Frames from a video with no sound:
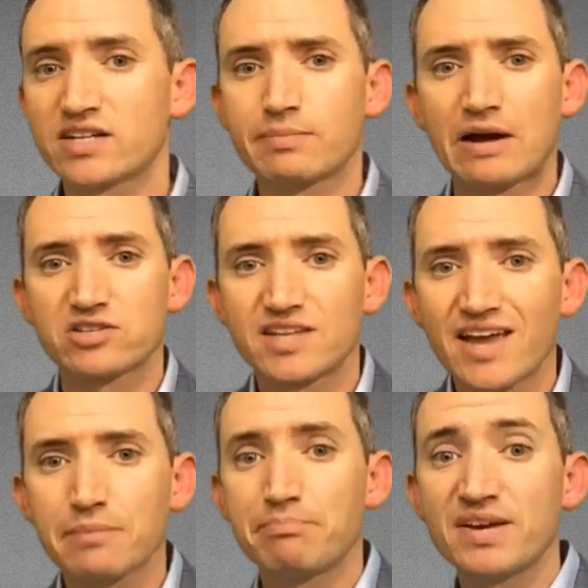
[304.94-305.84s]
It's about
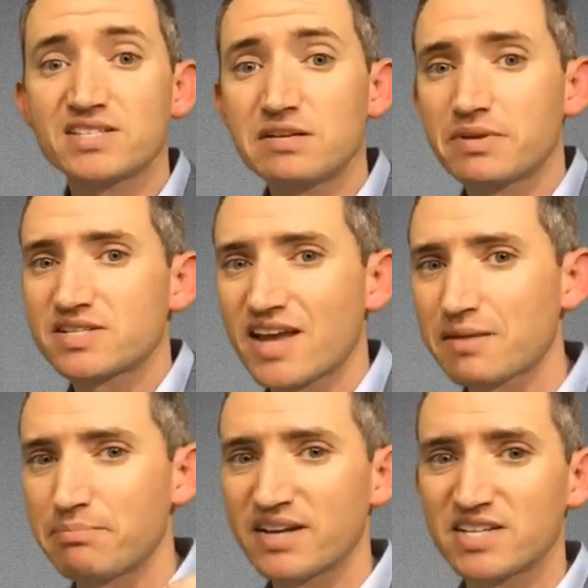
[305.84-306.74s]
staying busy, but
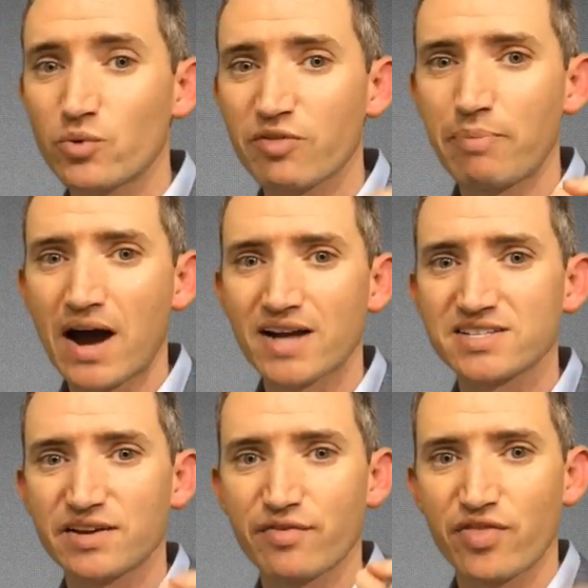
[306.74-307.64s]
staying busy with
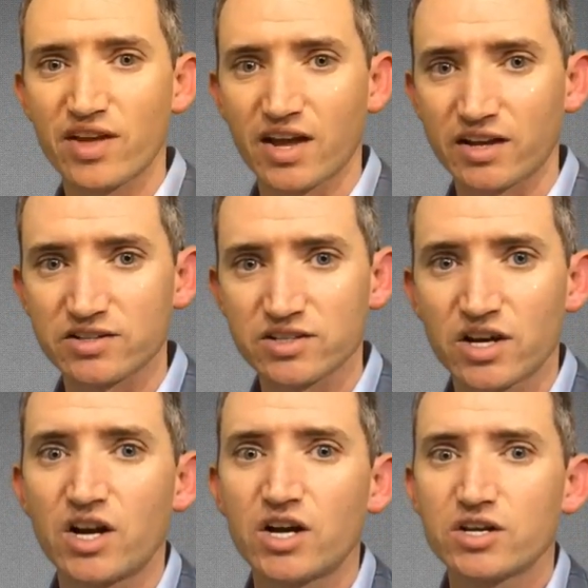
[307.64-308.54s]
positive things.
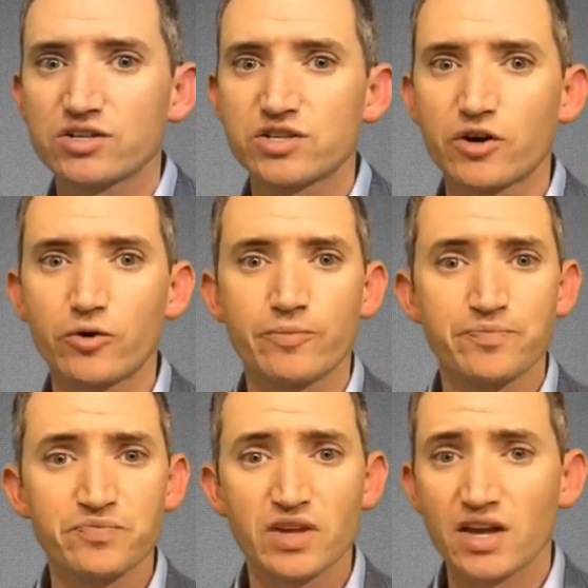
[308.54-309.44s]
So
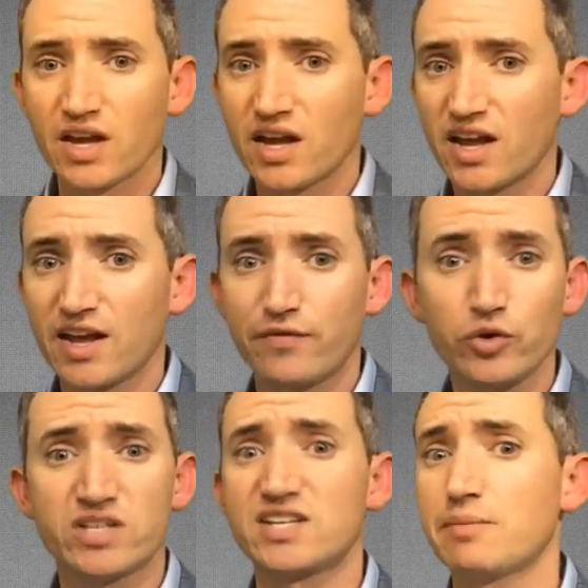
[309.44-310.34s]
if
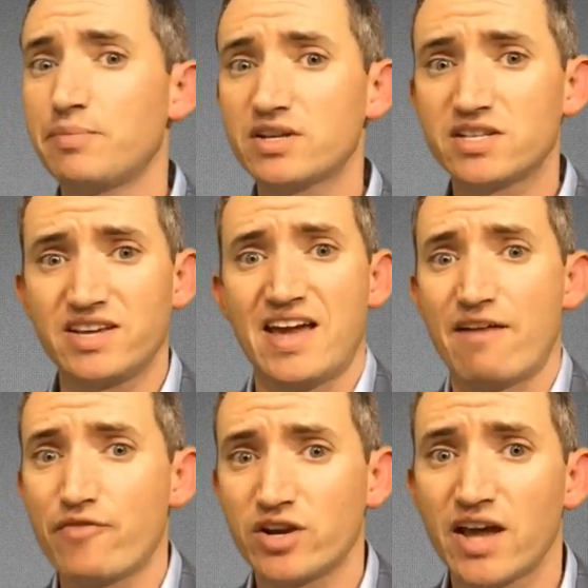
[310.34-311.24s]
you can stay busy
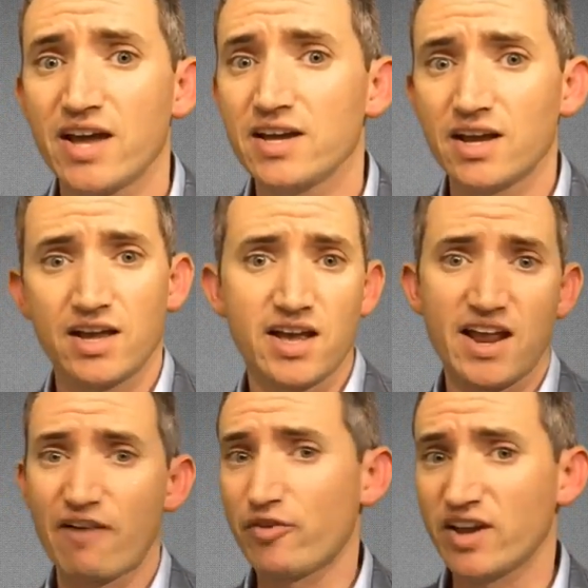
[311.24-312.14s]
every day
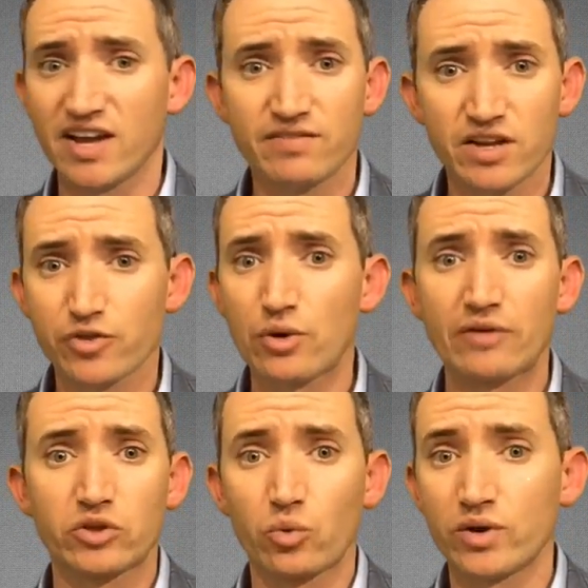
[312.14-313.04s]
and every evening
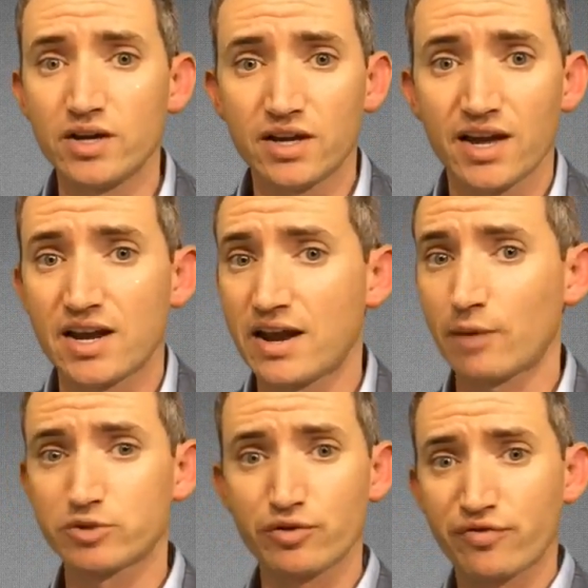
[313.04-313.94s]
throughout the week, and it
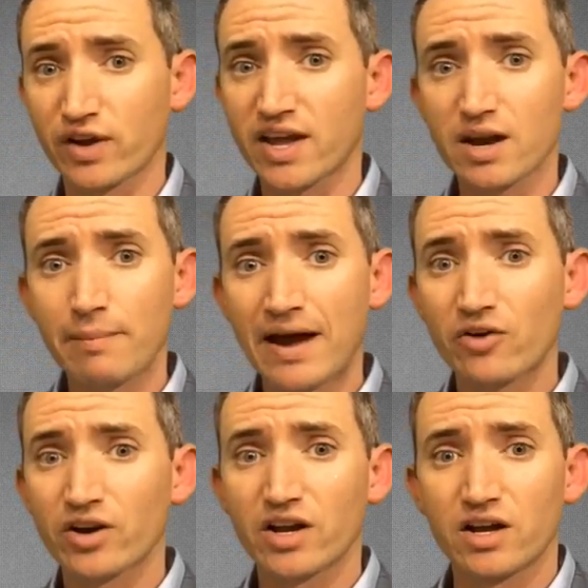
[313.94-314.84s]
helps you forget
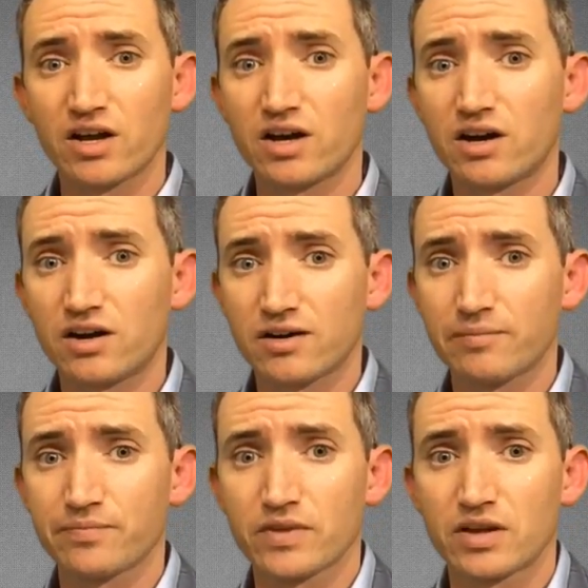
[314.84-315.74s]
about,
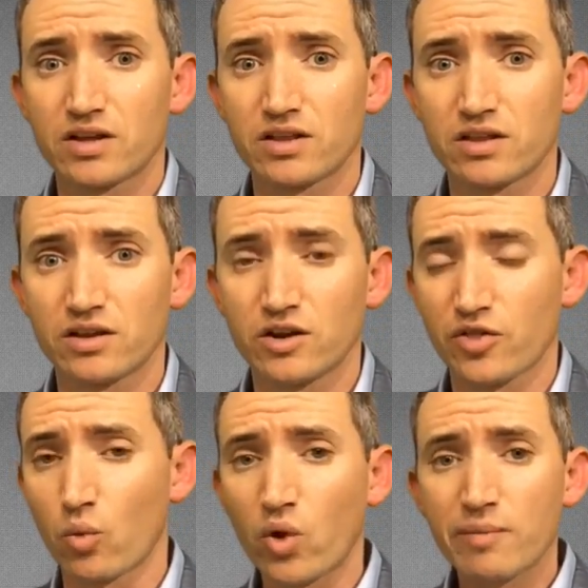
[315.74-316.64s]
um, you know,
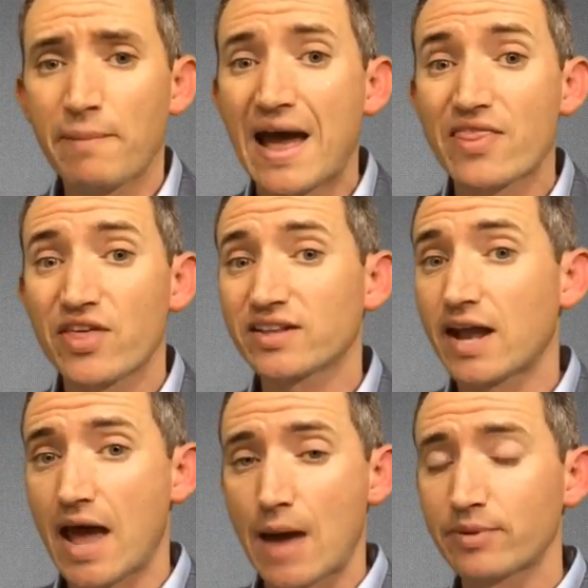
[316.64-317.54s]
the one bad thing
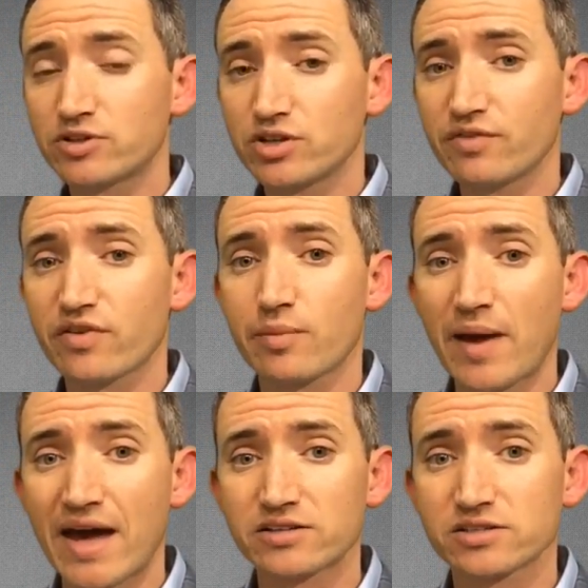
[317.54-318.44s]
that happened to you for the
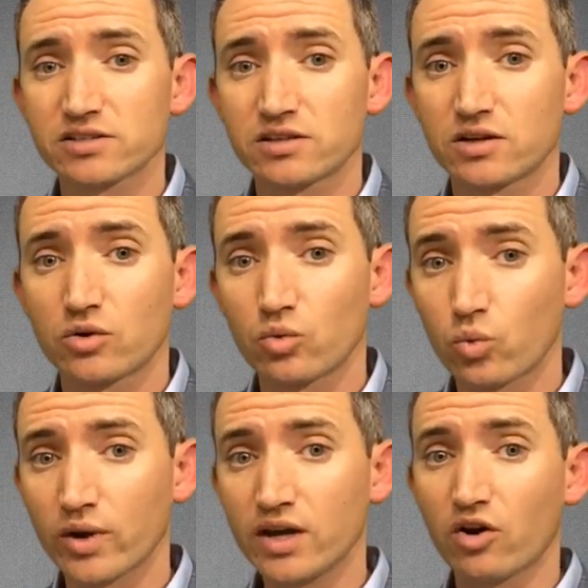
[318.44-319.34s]
past
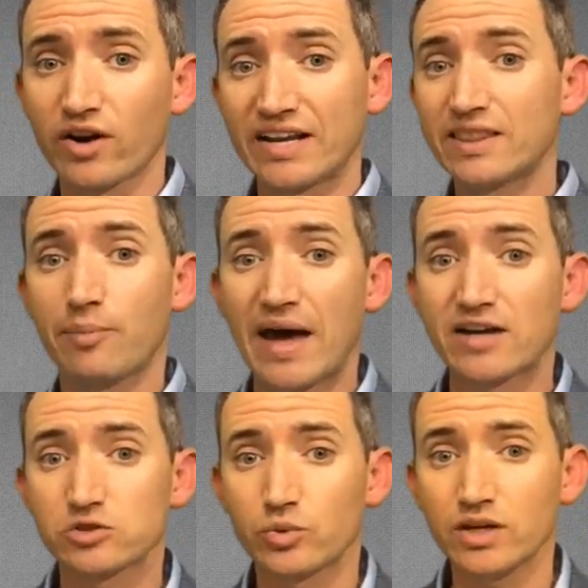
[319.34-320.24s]
week or in the
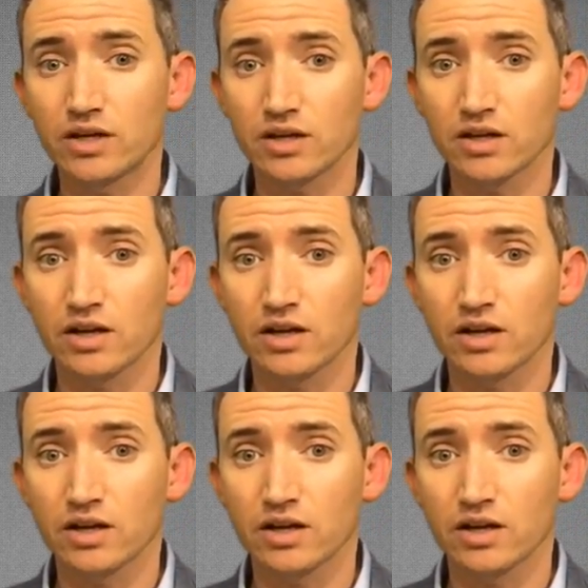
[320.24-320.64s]
past week,